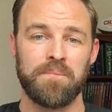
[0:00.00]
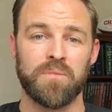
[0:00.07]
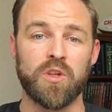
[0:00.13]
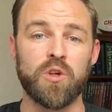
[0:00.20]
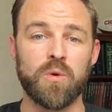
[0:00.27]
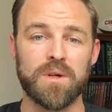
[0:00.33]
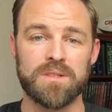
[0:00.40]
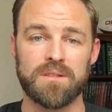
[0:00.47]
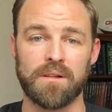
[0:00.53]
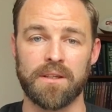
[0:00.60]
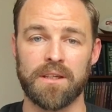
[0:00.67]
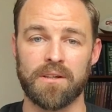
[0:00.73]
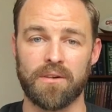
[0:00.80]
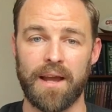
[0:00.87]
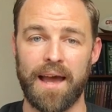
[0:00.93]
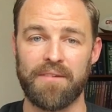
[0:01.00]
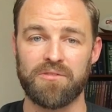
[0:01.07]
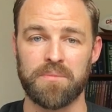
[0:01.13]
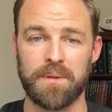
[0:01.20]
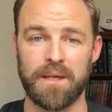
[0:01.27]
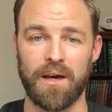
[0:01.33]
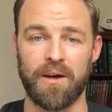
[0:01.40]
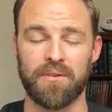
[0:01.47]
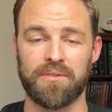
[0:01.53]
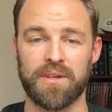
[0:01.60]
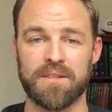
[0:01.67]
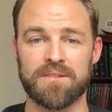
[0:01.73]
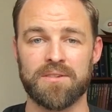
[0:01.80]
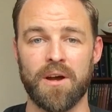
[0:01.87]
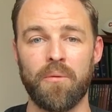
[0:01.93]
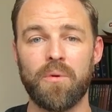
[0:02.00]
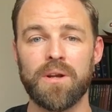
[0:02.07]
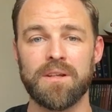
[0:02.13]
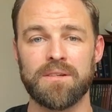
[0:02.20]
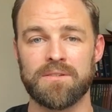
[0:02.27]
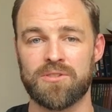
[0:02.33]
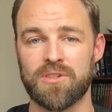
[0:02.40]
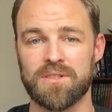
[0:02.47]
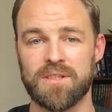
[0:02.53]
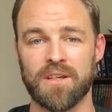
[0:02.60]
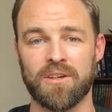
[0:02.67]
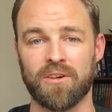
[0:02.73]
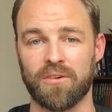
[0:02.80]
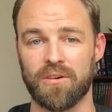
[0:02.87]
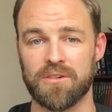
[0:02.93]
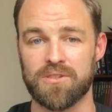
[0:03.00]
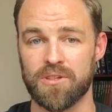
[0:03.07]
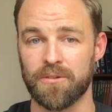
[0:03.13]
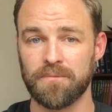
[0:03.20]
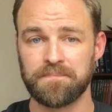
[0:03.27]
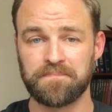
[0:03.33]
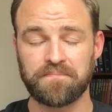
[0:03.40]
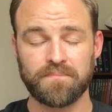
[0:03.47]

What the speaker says: You as the leader have to be healthy. And so I wanted to just encourage you